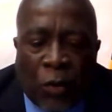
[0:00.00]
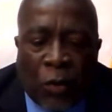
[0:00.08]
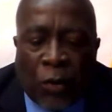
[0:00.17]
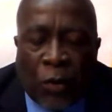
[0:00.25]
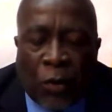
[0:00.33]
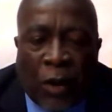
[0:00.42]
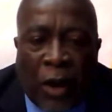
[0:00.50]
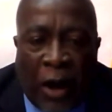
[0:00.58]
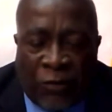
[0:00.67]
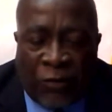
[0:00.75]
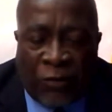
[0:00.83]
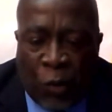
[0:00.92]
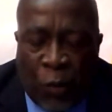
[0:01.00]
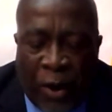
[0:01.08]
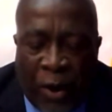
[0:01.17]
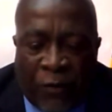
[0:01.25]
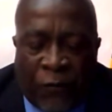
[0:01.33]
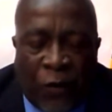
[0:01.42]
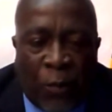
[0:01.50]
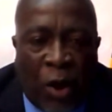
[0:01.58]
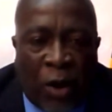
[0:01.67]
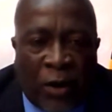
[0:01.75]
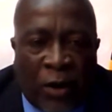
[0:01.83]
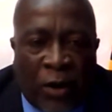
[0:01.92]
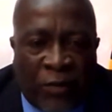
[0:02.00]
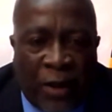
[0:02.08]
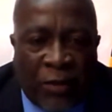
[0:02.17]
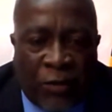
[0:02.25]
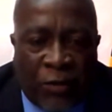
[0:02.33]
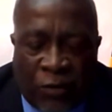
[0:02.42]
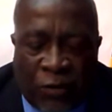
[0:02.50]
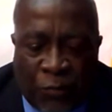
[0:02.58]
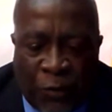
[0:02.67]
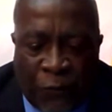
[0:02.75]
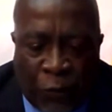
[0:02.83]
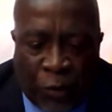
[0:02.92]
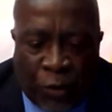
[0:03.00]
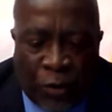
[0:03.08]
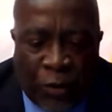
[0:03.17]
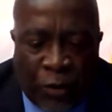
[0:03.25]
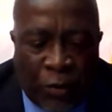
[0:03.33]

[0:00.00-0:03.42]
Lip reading: As you are aware from all the presenters before,